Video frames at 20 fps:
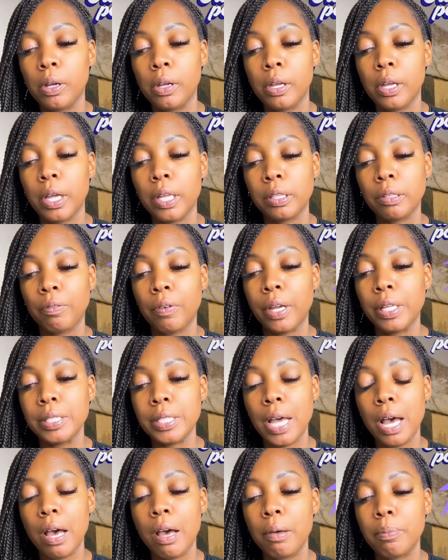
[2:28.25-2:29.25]
at the right
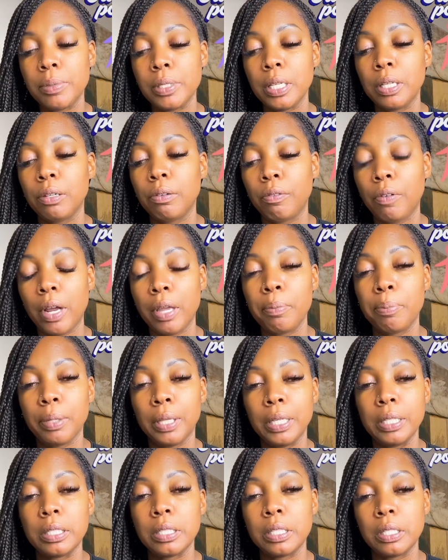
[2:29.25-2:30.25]
times in the right
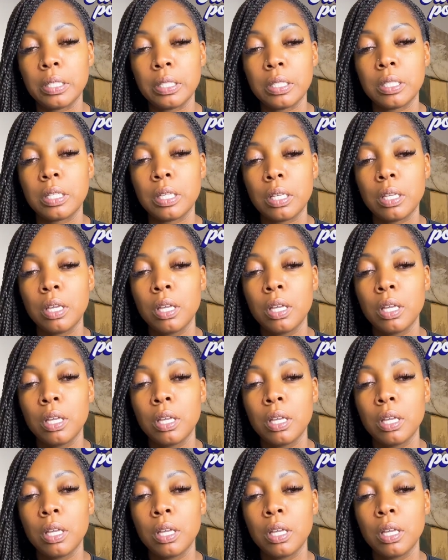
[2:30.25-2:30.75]
places